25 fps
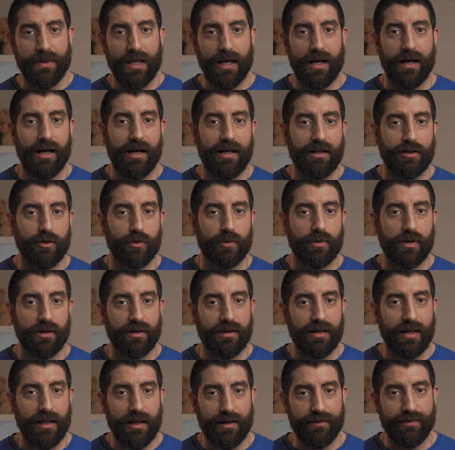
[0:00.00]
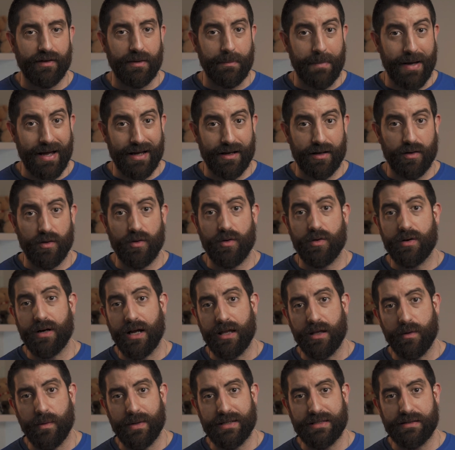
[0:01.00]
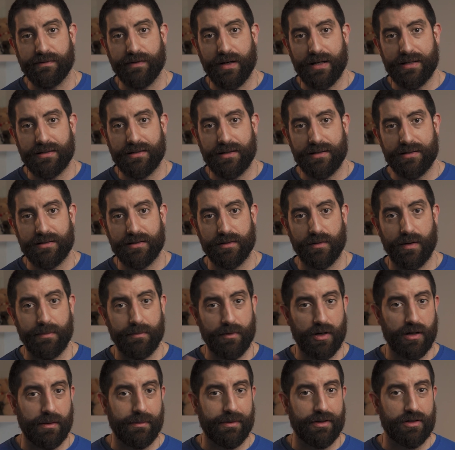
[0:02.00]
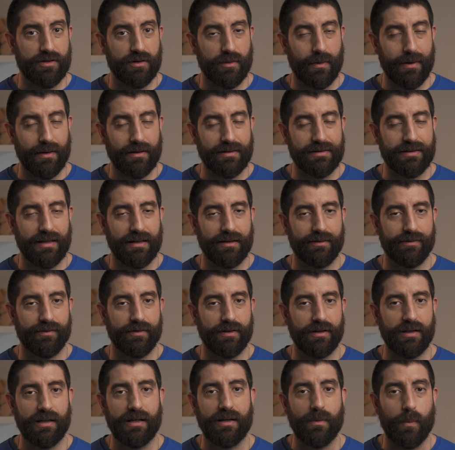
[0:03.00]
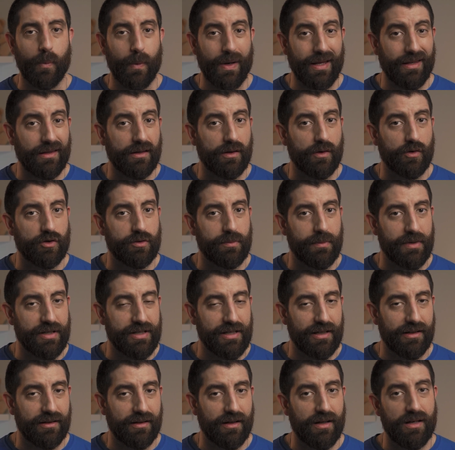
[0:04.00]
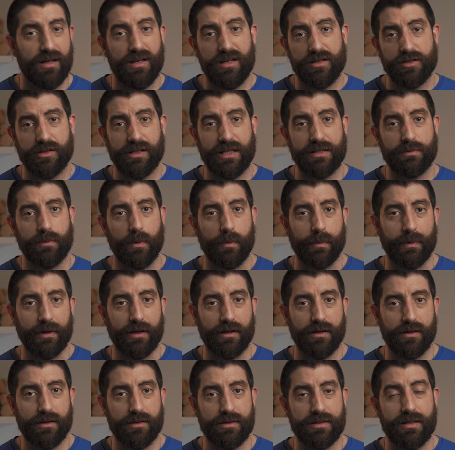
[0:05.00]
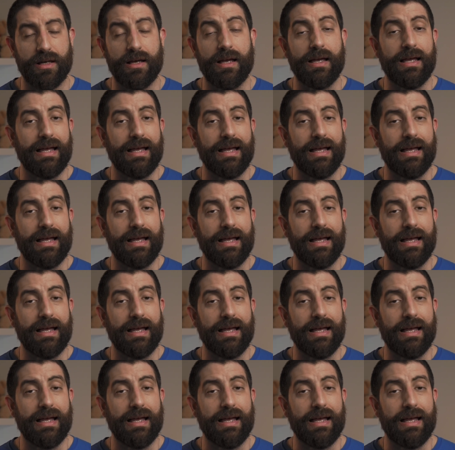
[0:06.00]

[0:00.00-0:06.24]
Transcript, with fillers: I do not have a Mac or iOS devices, so I'm going to be showing stuff in a Windows machine. So that's what we'll use.